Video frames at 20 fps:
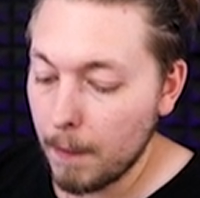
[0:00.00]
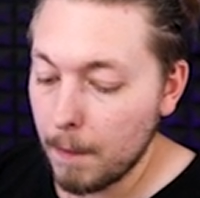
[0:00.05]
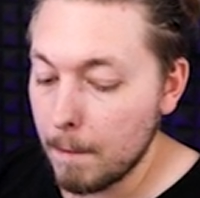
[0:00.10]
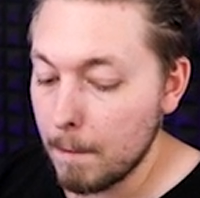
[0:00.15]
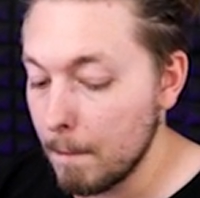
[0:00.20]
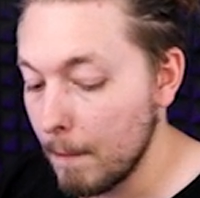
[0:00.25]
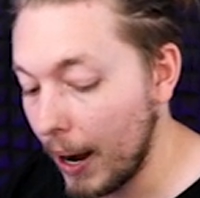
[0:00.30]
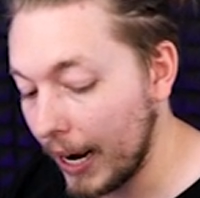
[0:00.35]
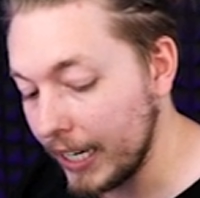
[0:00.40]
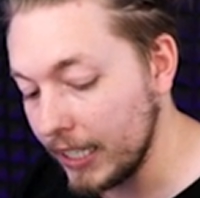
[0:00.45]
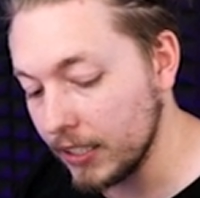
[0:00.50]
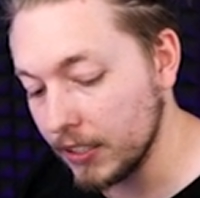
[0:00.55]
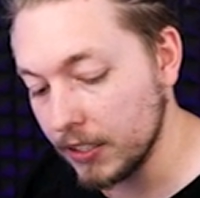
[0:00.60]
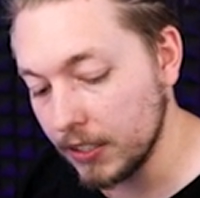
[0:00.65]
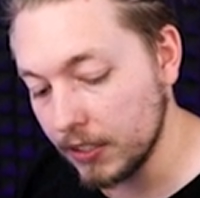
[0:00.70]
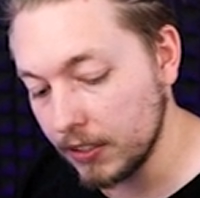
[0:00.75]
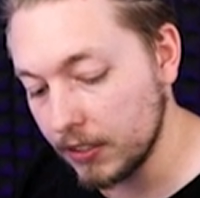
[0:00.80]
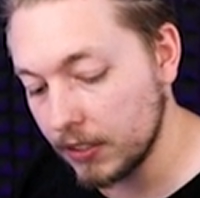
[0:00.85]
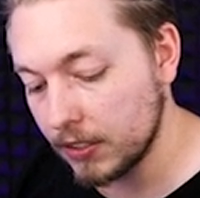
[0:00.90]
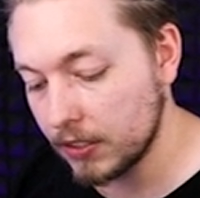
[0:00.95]

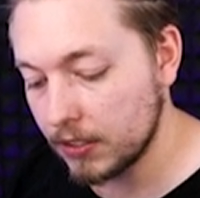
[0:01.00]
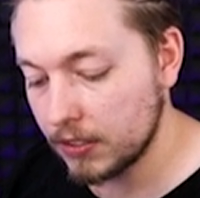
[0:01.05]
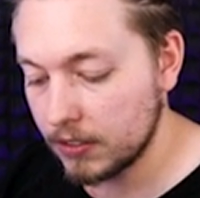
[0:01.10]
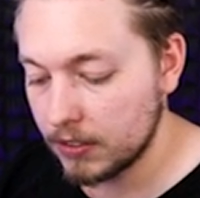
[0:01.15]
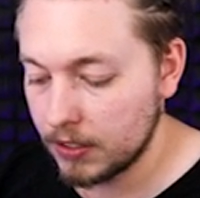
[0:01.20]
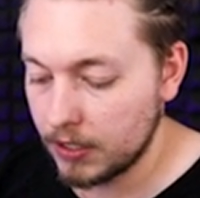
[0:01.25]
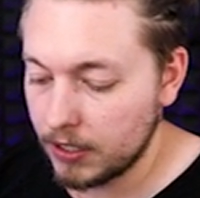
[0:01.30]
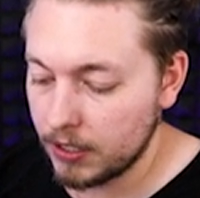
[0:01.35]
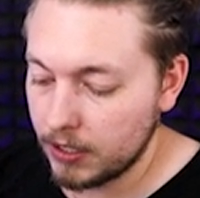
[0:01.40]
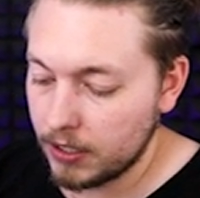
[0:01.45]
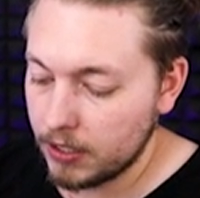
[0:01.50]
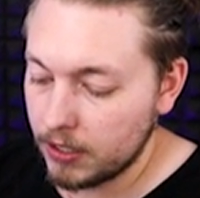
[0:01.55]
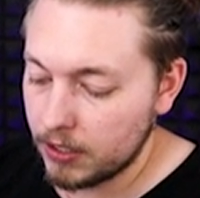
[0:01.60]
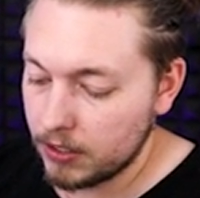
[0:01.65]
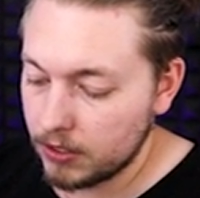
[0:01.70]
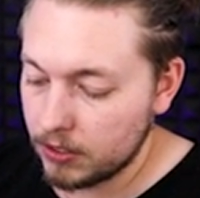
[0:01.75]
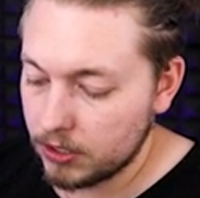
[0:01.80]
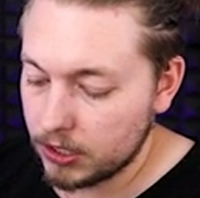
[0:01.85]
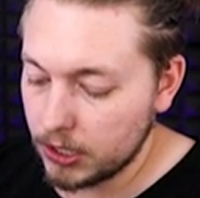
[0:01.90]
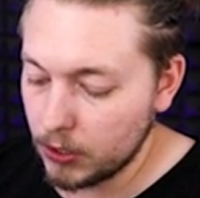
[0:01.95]
minus
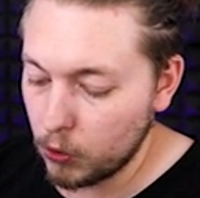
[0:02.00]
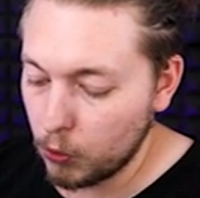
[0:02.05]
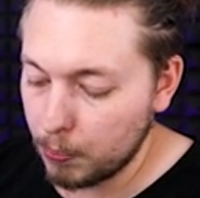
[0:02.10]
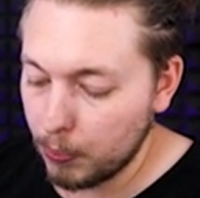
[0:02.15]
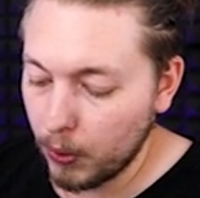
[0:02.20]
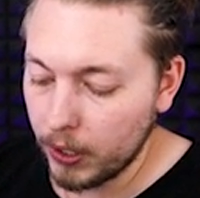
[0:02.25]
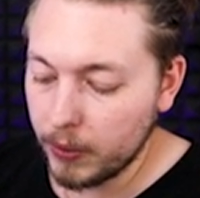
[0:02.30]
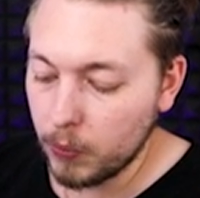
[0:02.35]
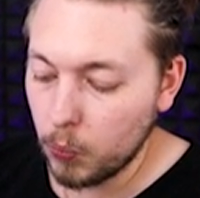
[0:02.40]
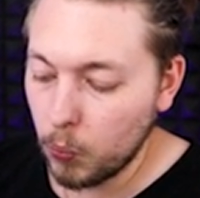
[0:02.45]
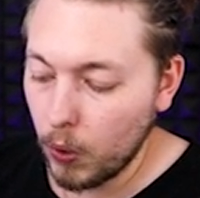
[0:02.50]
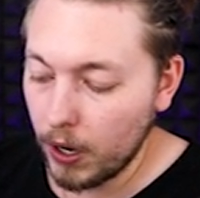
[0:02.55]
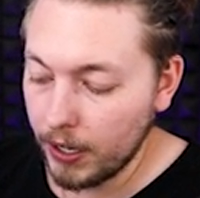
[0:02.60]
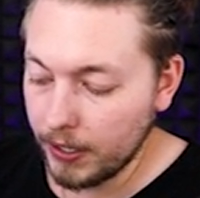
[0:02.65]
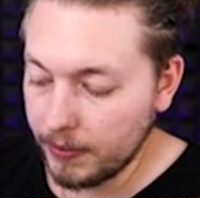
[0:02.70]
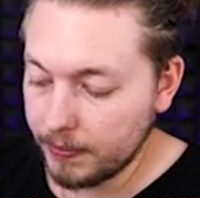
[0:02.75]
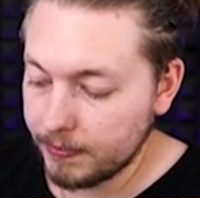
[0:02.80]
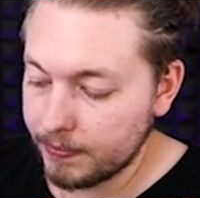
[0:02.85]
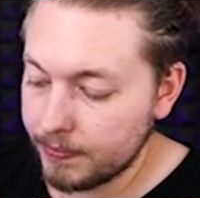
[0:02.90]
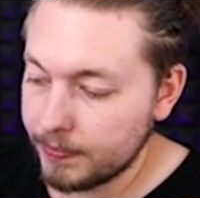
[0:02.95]
zero point
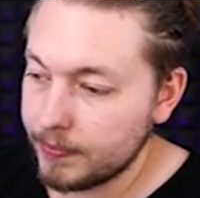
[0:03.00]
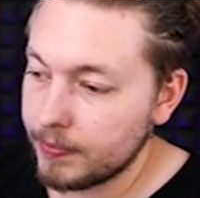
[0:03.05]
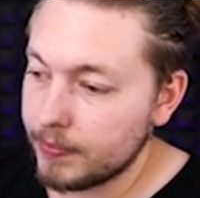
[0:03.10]
one